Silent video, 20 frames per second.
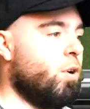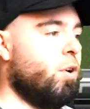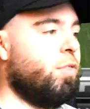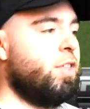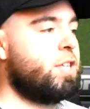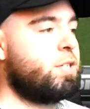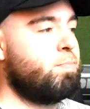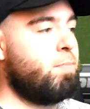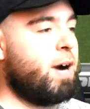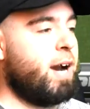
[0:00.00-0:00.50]
Well,
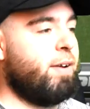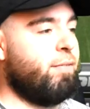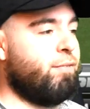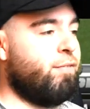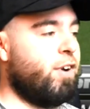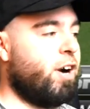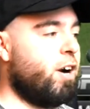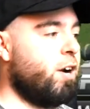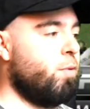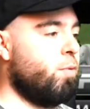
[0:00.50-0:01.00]
this might
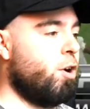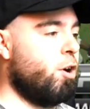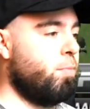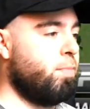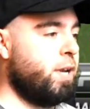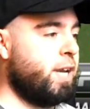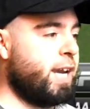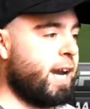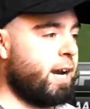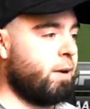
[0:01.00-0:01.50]
very well
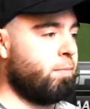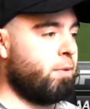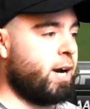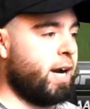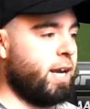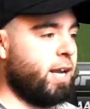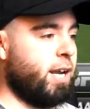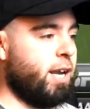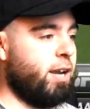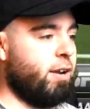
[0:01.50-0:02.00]
be game
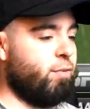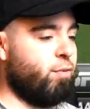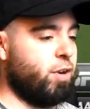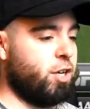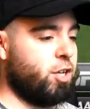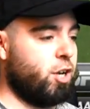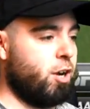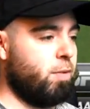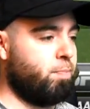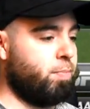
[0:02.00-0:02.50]
right here if we
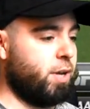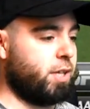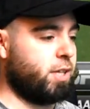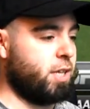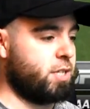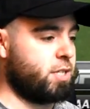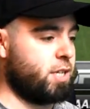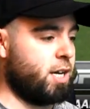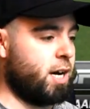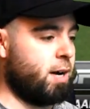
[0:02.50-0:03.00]
don't pick
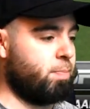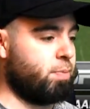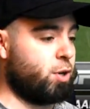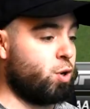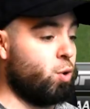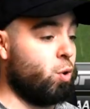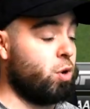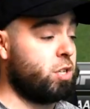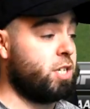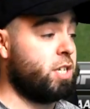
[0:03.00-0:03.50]
this up.
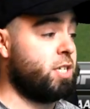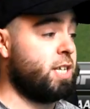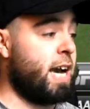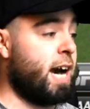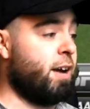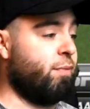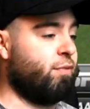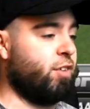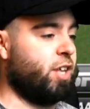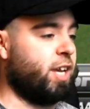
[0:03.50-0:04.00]
Causey's
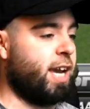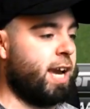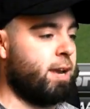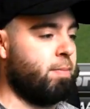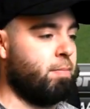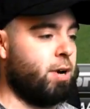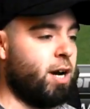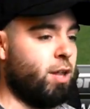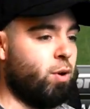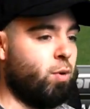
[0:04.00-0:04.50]
out for the
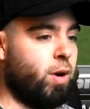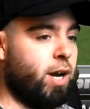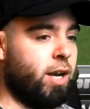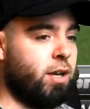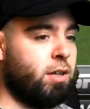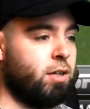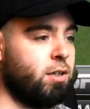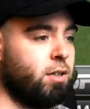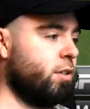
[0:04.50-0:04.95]
game, by the way.